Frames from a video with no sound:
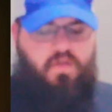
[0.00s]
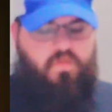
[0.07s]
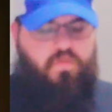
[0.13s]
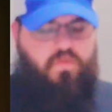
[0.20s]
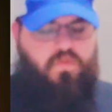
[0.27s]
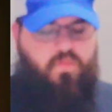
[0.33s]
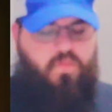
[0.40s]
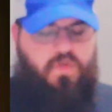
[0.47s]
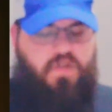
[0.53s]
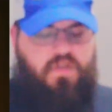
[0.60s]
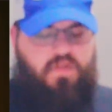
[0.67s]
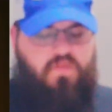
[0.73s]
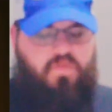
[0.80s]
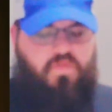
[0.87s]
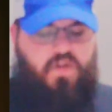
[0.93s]
for the
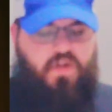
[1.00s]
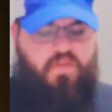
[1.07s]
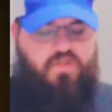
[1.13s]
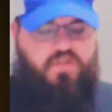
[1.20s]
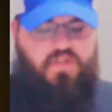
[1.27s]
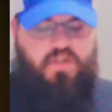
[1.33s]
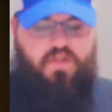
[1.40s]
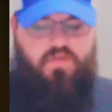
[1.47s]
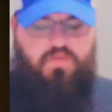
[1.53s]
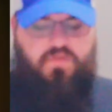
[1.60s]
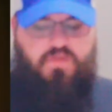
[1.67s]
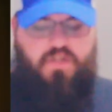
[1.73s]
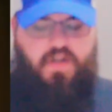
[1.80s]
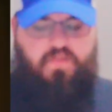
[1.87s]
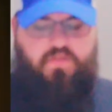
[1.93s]
money of 5
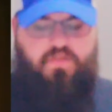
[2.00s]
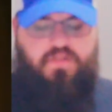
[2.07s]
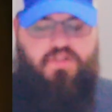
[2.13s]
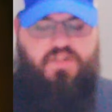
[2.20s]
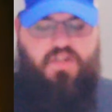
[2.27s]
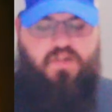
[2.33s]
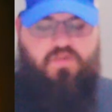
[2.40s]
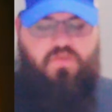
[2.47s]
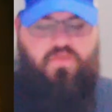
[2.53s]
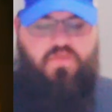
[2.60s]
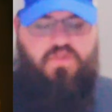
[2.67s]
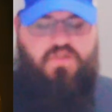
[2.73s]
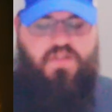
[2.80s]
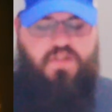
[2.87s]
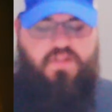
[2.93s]
shekels, after the shekel of
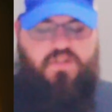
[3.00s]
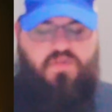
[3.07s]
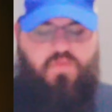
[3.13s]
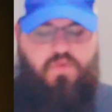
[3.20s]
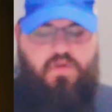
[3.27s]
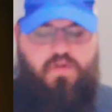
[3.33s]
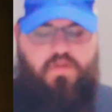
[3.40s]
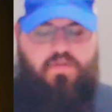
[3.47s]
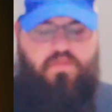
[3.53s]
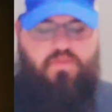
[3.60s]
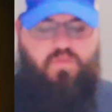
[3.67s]
the sanctuary,